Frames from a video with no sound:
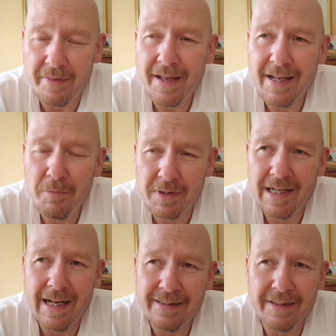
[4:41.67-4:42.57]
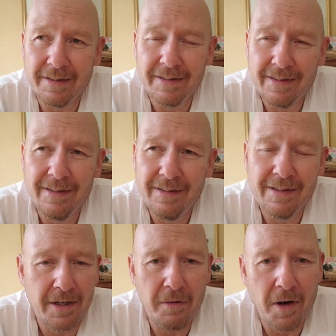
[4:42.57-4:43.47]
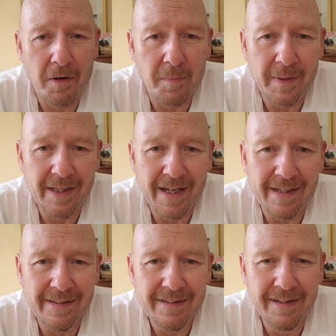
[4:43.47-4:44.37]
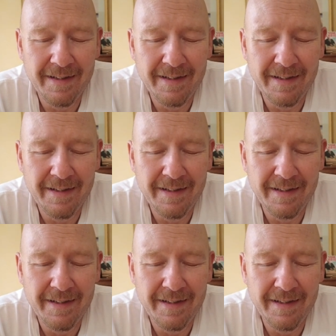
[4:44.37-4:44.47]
think he was glad to go home in the end.